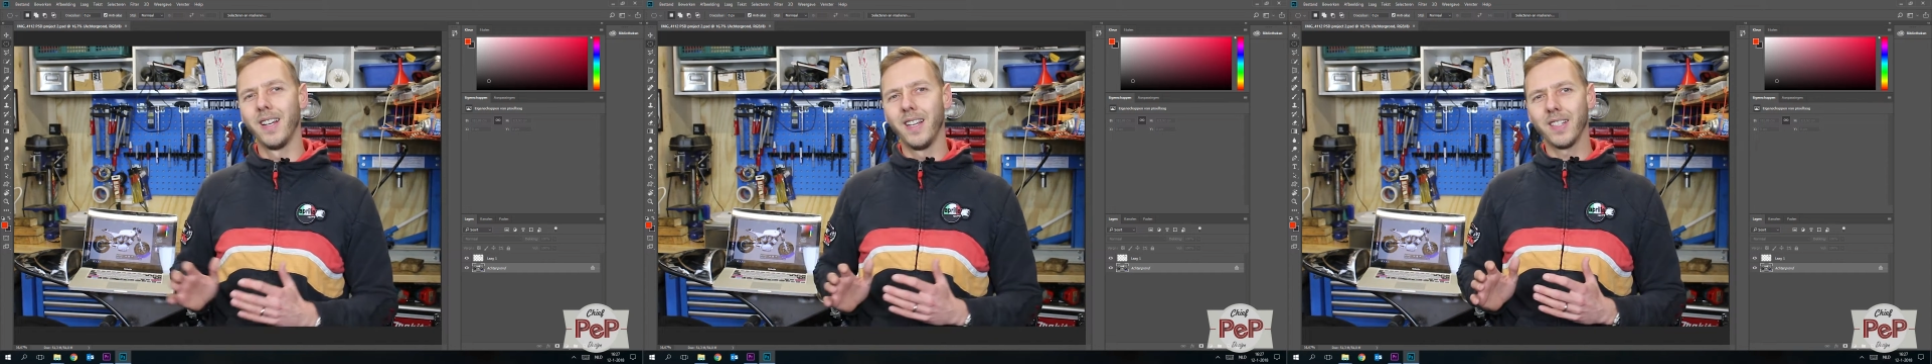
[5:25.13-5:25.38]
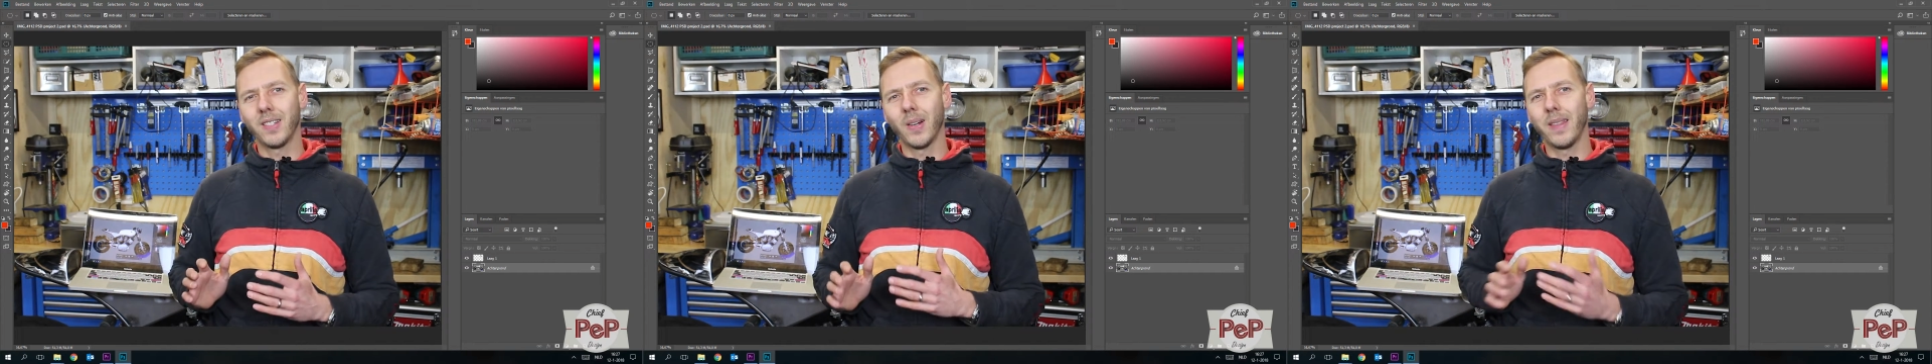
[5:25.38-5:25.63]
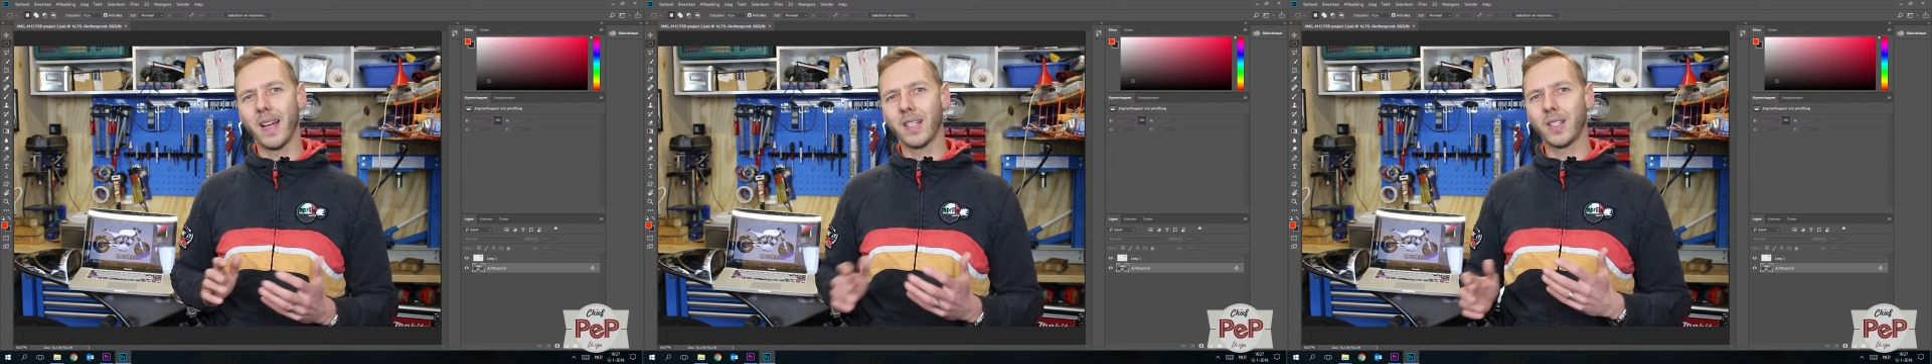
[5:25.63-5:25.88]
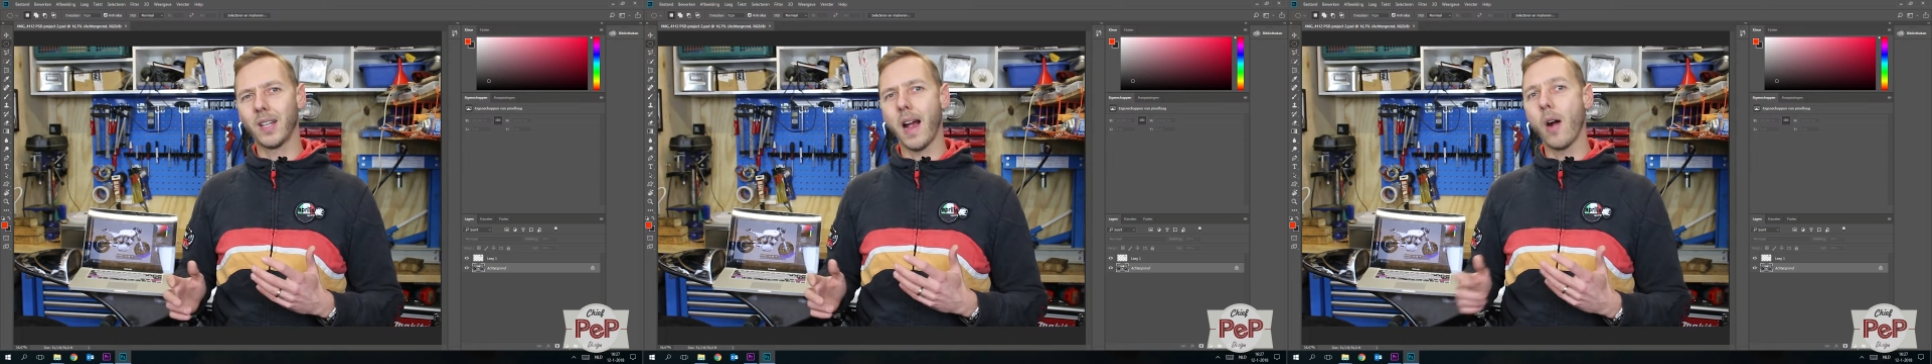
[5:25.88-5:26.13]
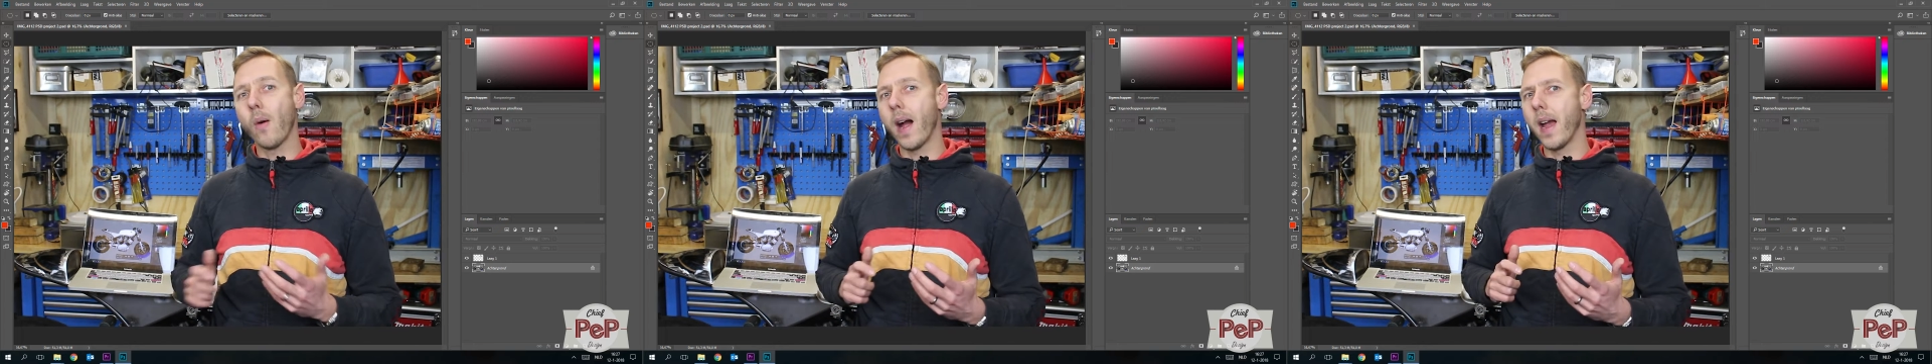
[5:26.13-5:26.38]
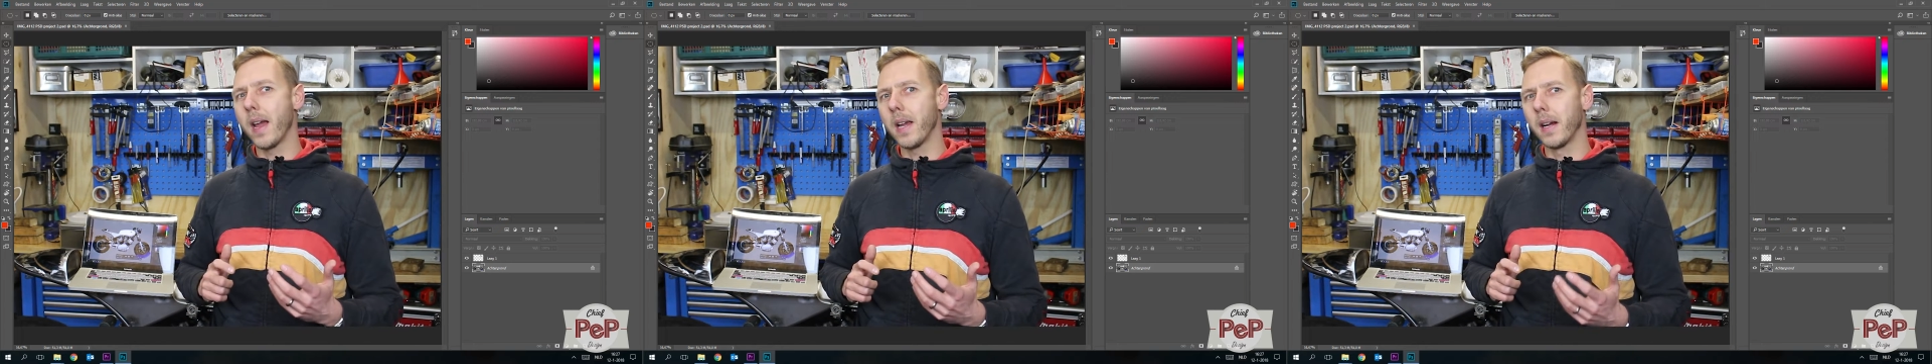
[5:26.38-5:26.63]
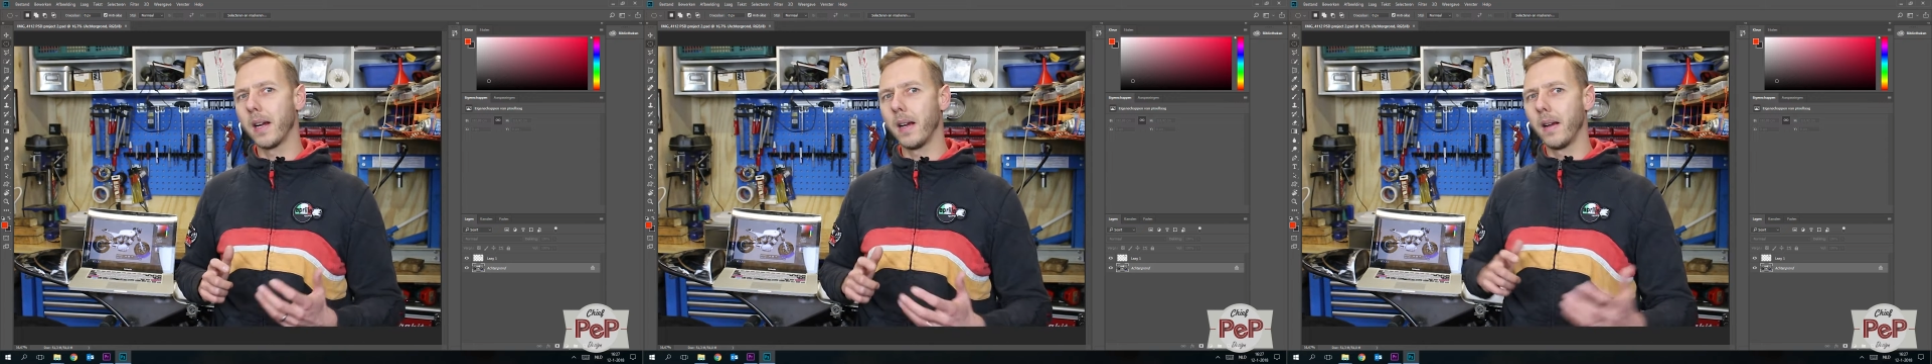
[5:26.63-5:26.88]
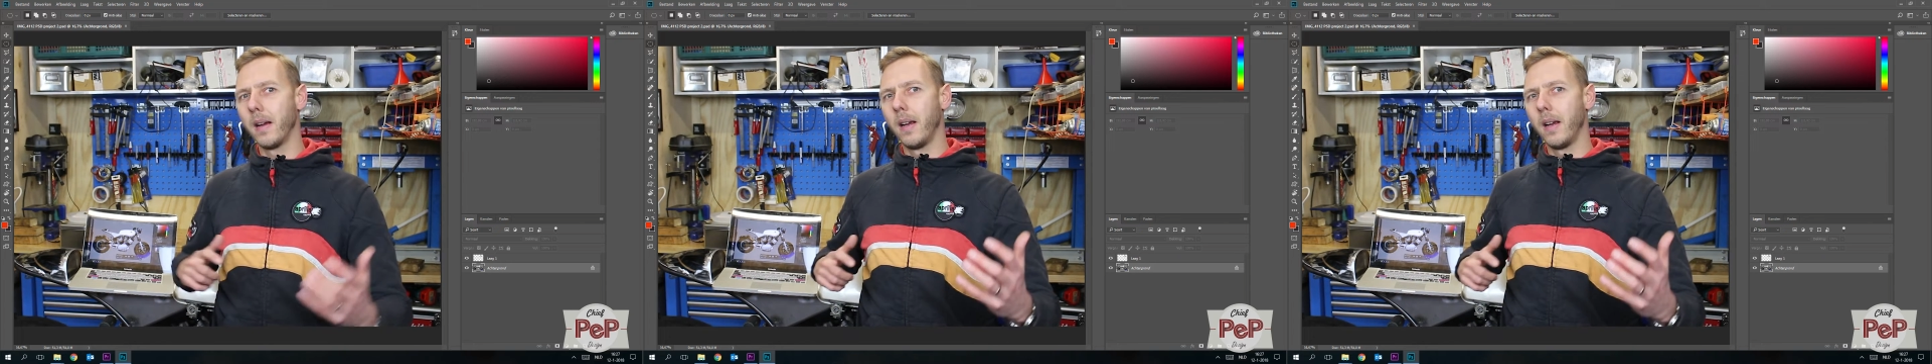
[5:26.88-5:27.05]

So that's how I